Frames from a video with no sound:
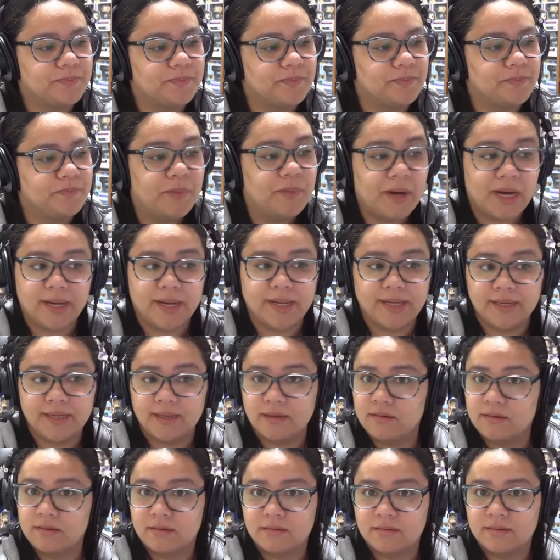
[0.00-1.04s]

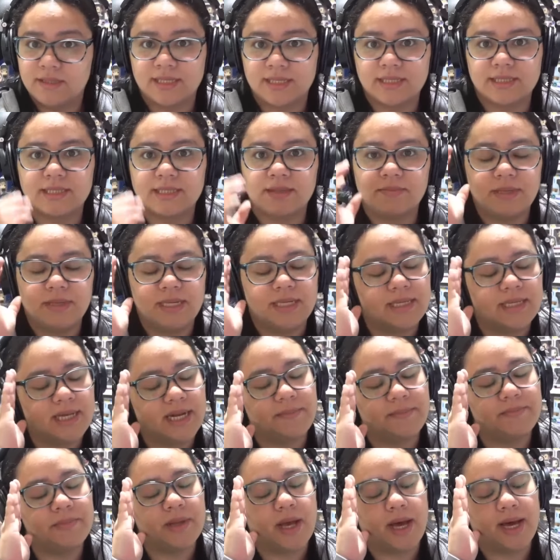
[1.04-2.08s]
that doesn't mean that
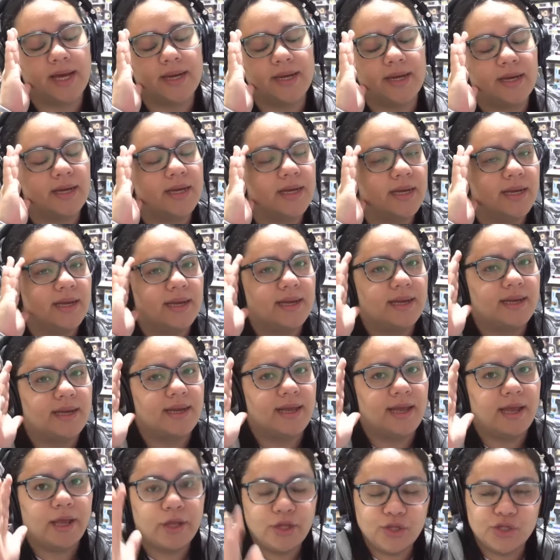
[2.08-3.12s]
I'm not
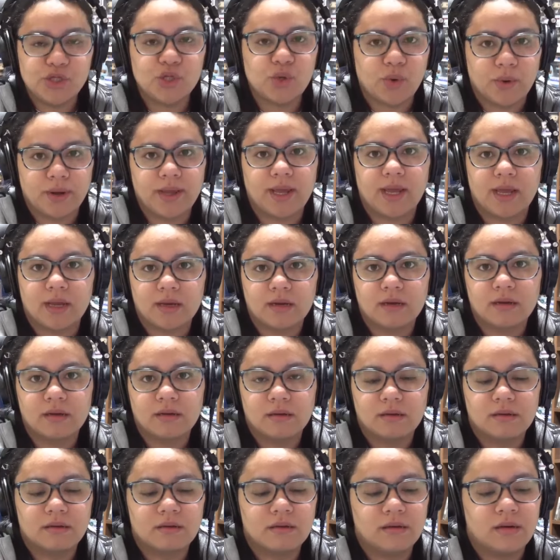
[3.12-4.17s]
enjoying
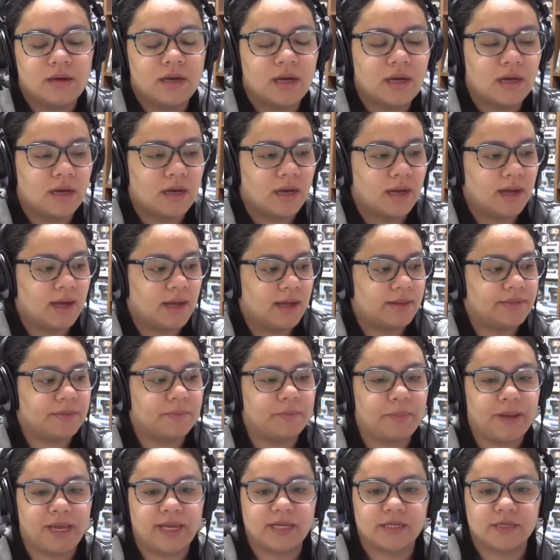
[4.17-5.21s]
the
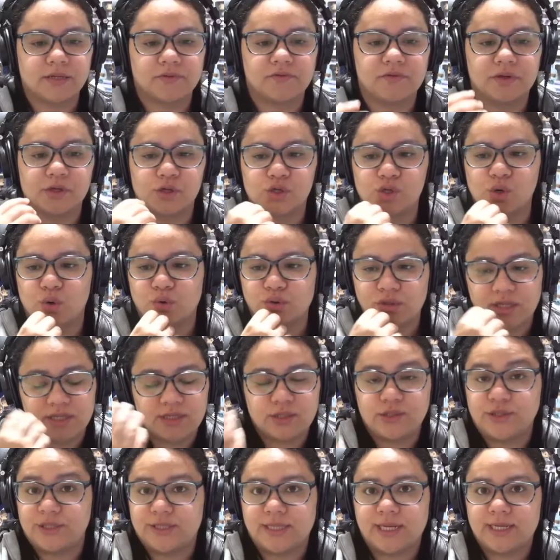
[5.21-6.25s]
pace of the show. It's
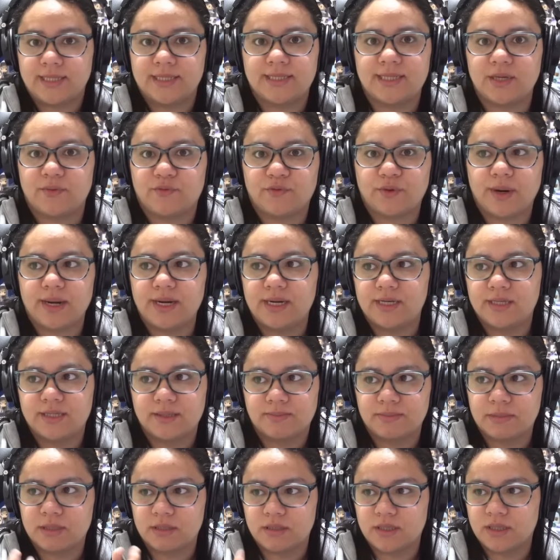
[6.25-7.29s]
just that it's different. It's
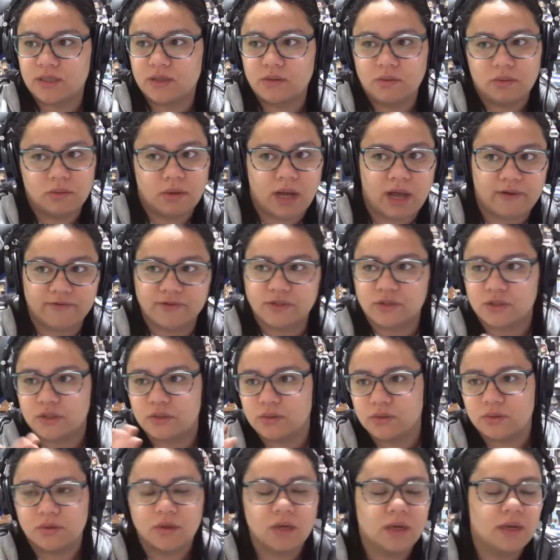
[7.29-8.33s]
something that you have
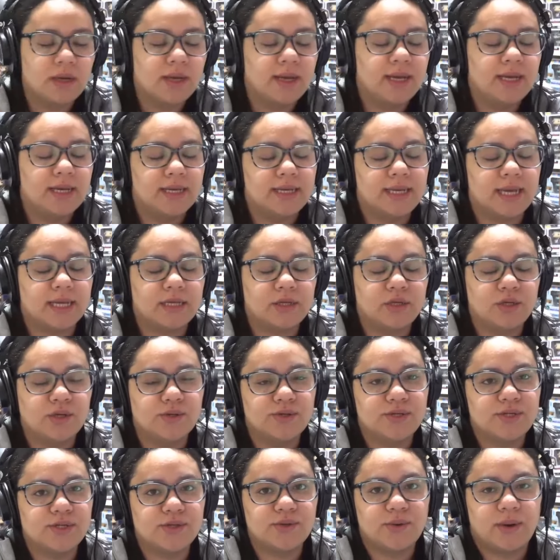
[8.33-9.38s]
to get
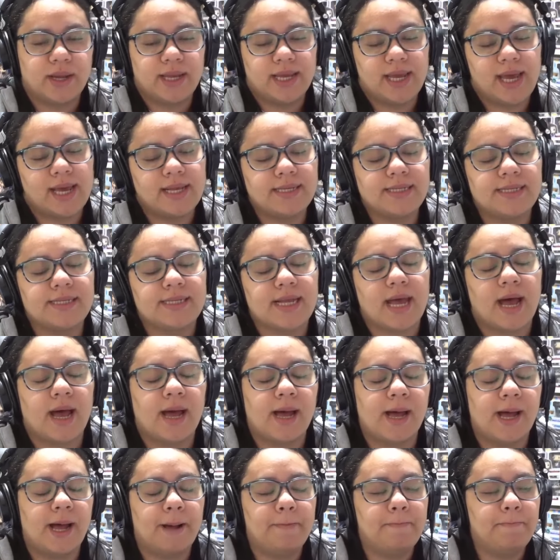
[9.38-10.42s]
used to, I guess.
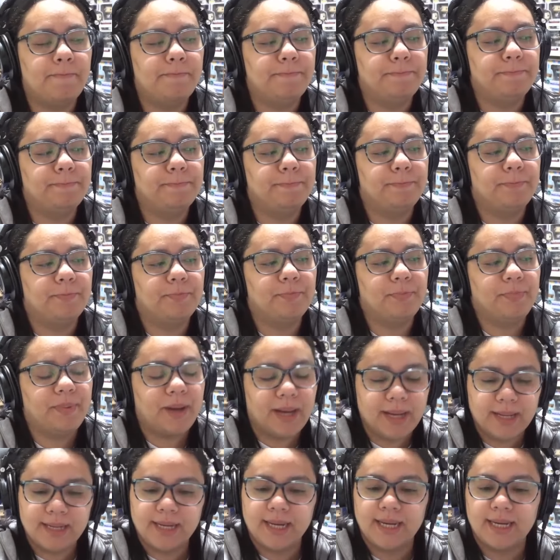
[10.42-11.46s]
But
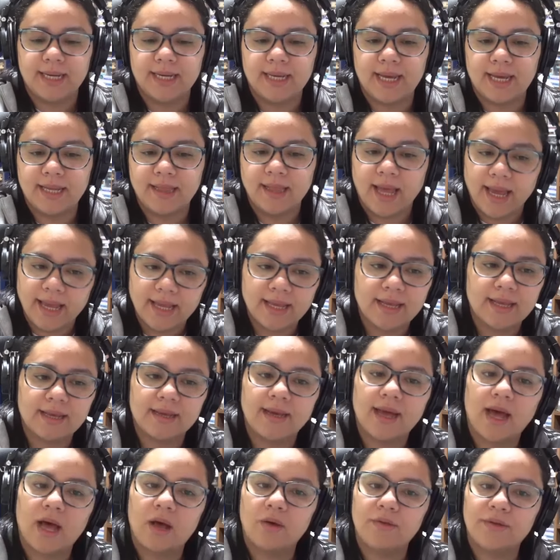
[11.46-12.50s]
I like
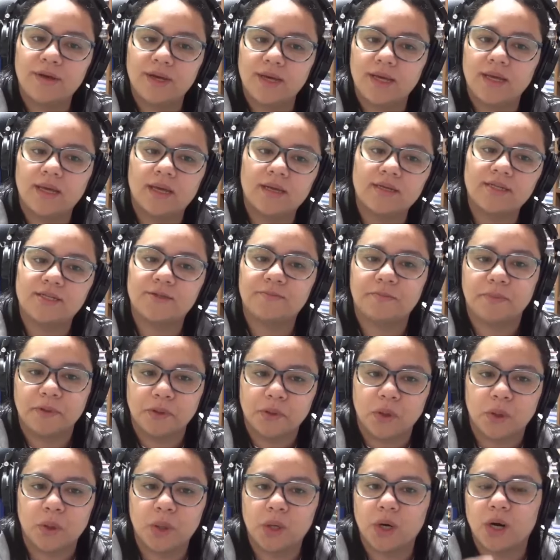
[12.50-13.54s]
how they
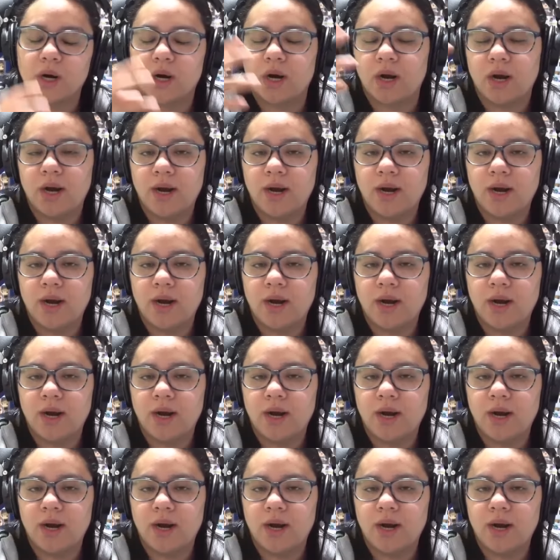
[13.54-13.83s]
explore